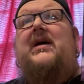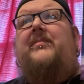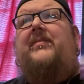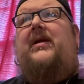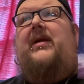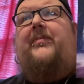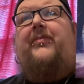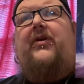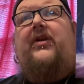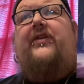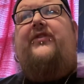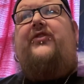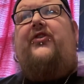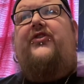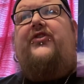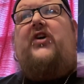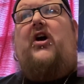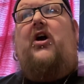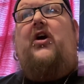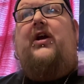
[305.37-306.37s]
But I'm pretty
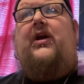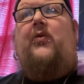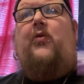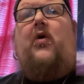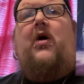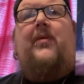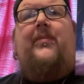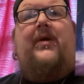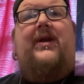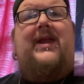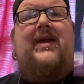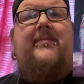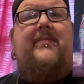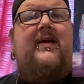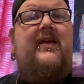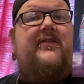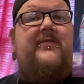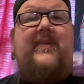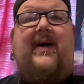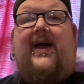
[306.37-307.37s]
sure Target, Walmart, and
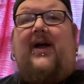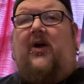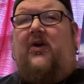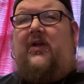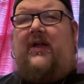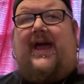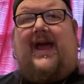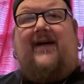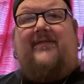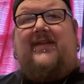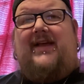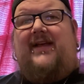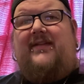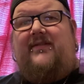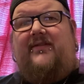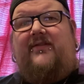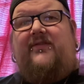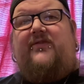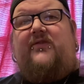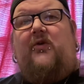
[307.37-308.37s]
Best Buy all have that
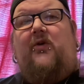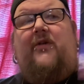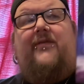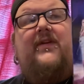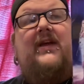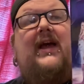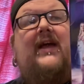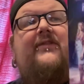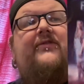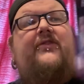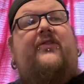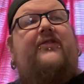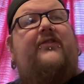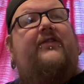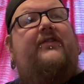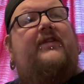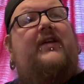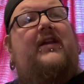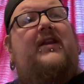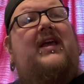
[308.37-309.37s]
in store if you guys are
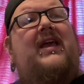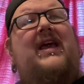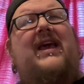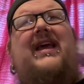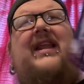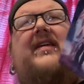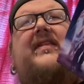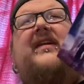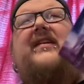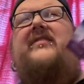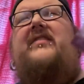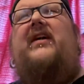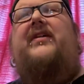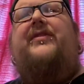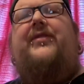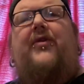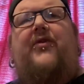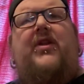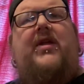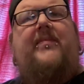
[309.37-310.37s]
interested. I think it's like
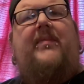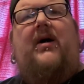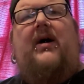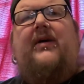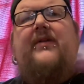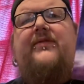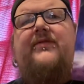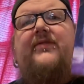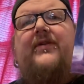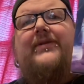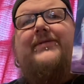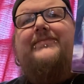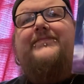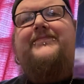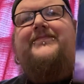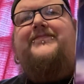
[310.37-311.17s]
$30, so.